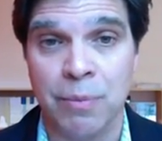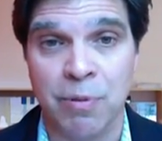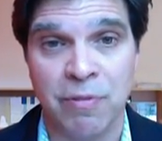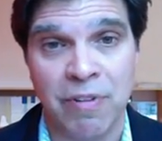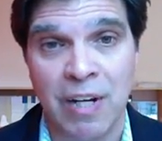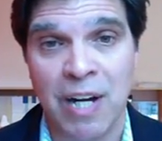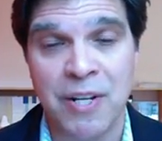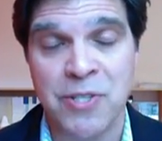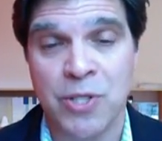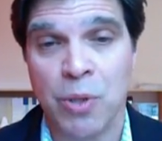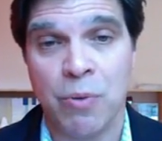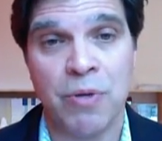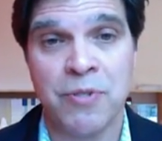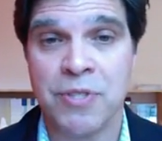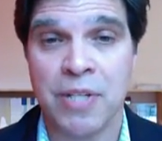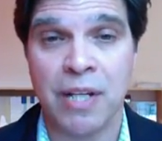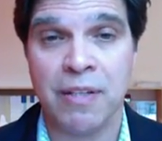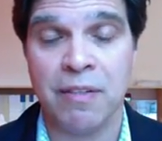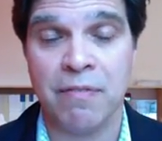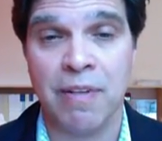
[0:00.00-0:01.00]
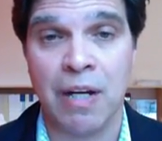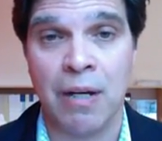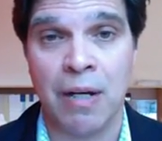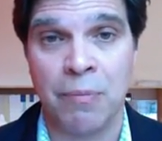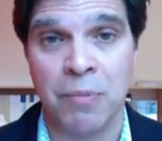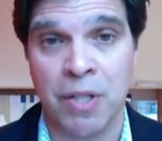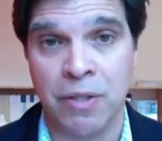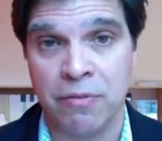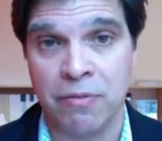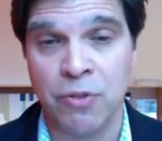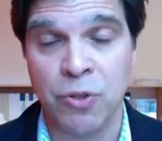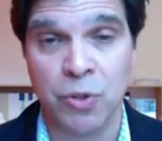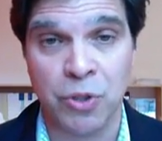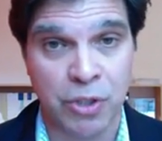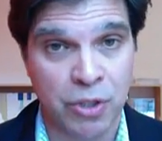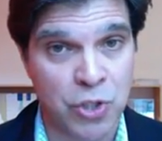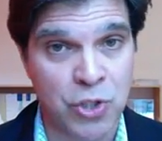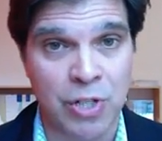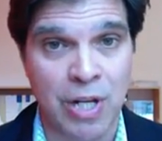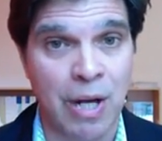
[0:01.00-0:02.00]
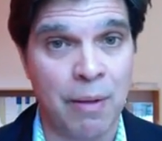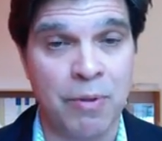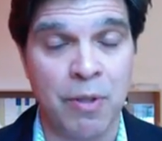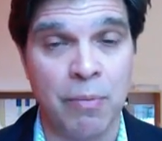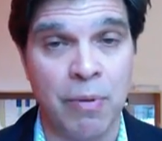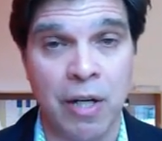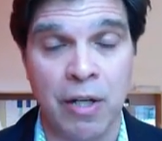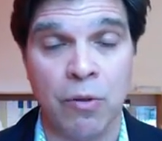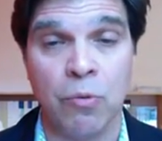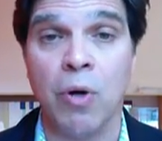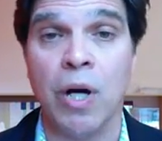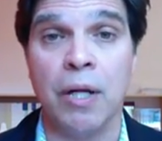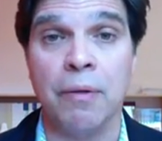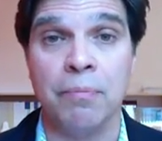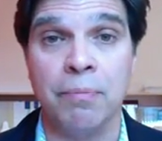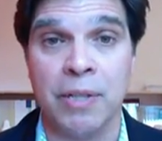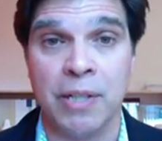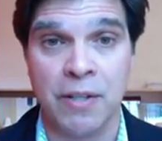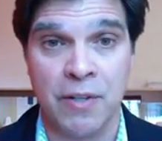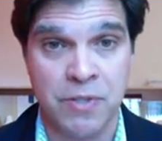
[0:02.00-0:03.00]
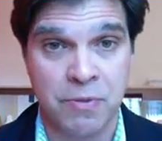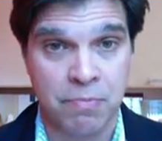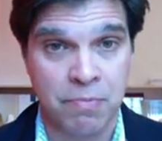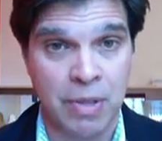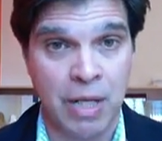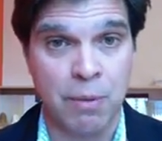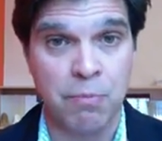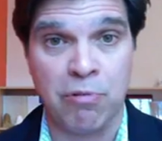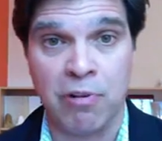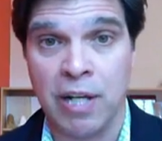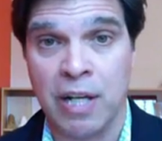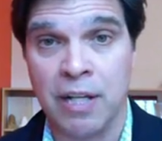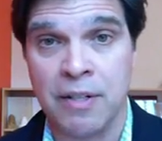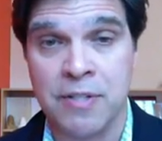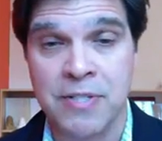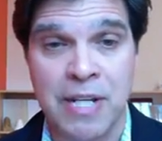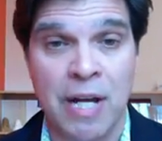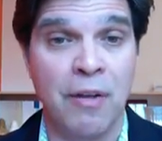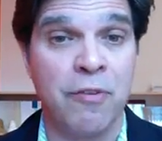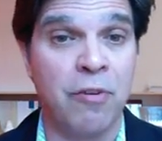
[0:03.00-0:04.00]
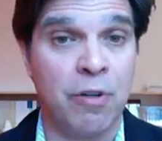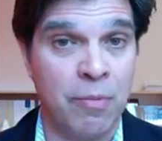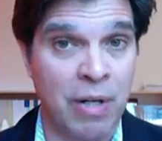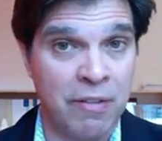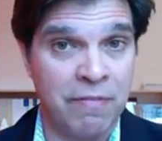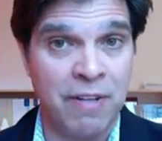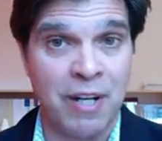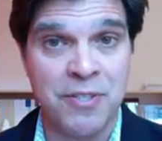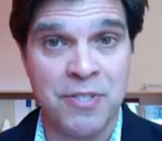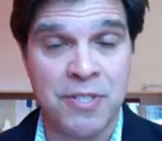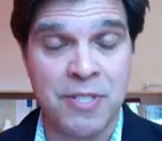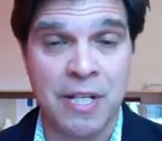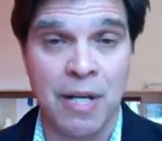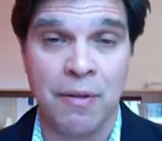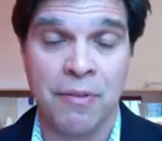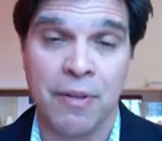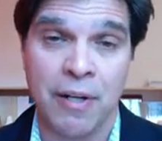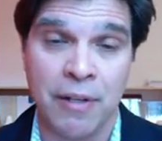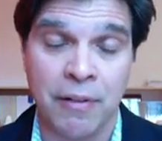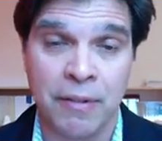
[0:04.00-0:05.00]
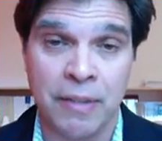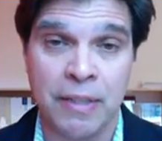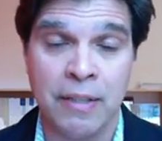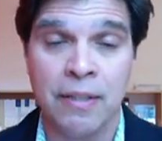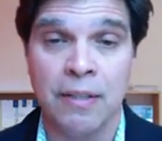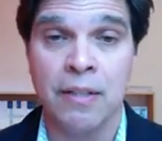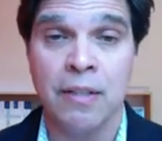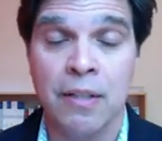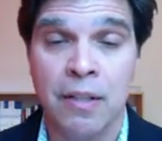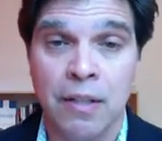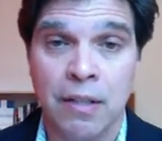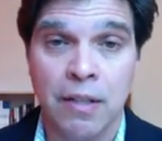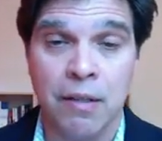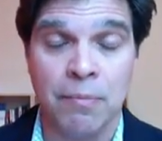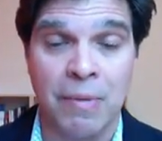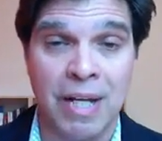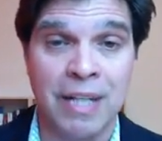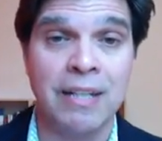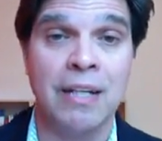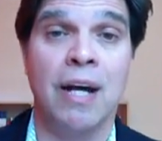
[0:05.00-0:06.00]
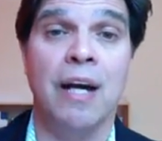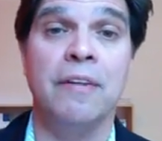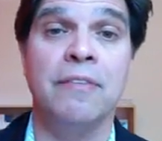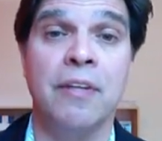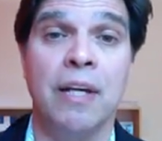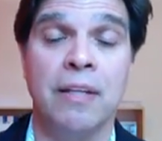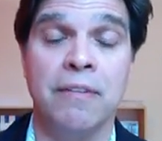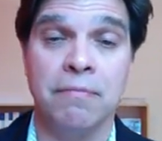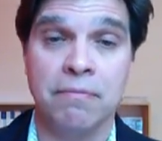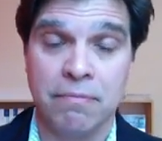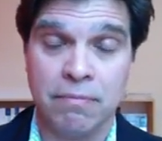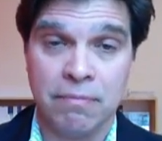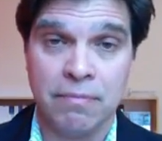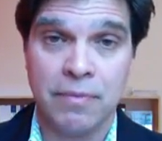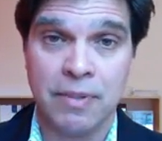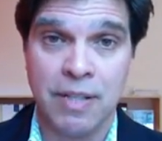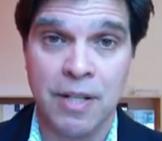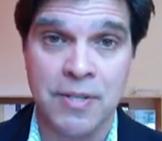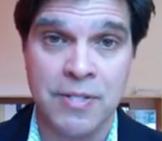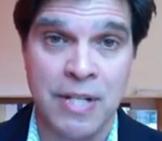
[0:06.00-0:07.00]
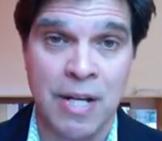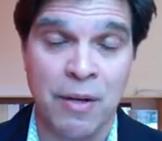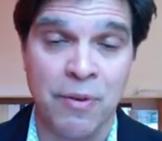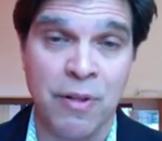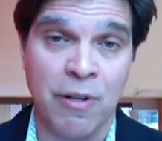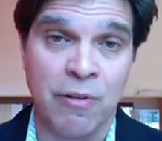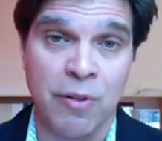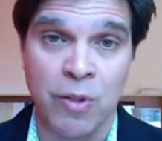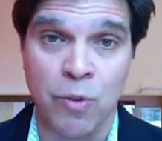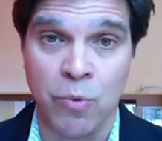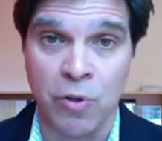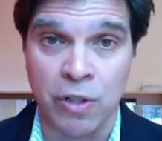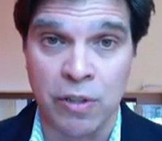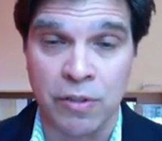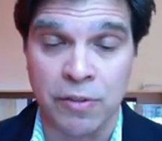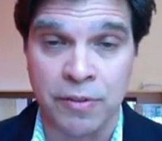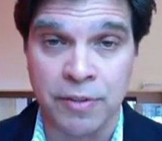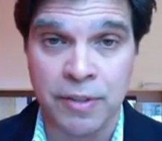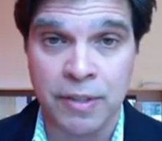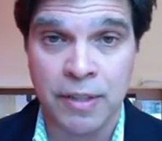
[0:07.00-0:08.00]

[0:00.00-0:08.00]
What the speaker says: It provides no incentive. I'm going to do a good job no matter what, because my brand is out there, my face is out there, my content is out there in the world.